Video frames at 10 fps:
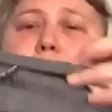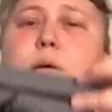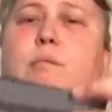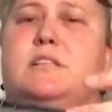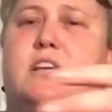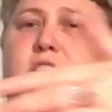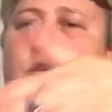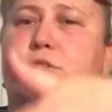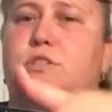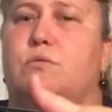Remember I said
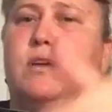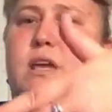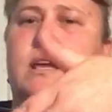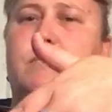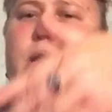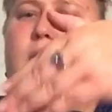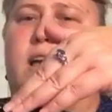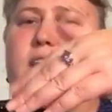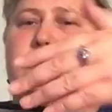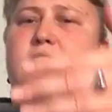there was three
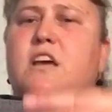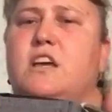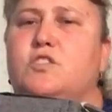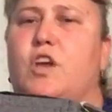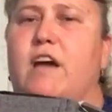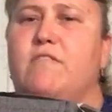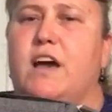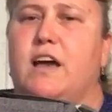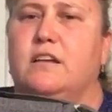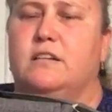pockets? So you have
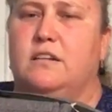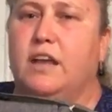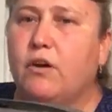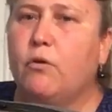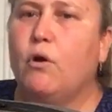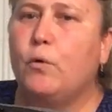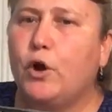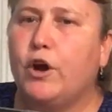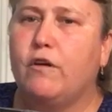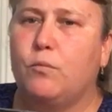that
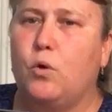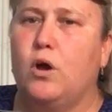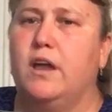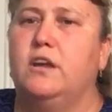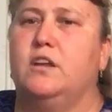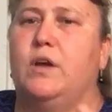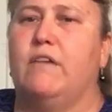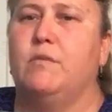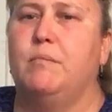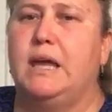narrower one, you
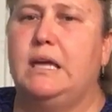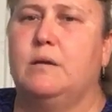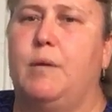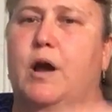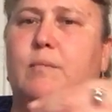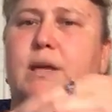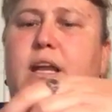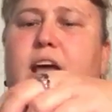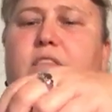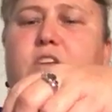have the main
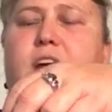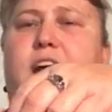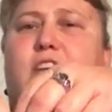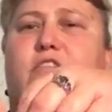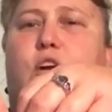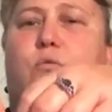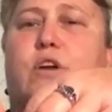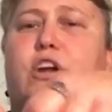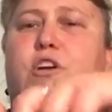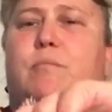compartment, and then you have a
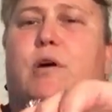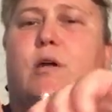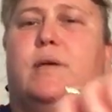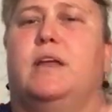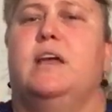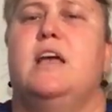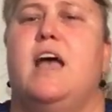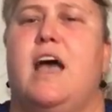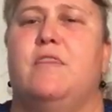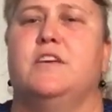rear compartment.
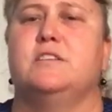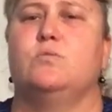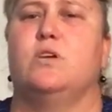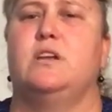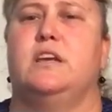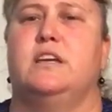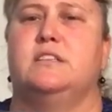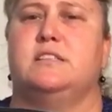And this one is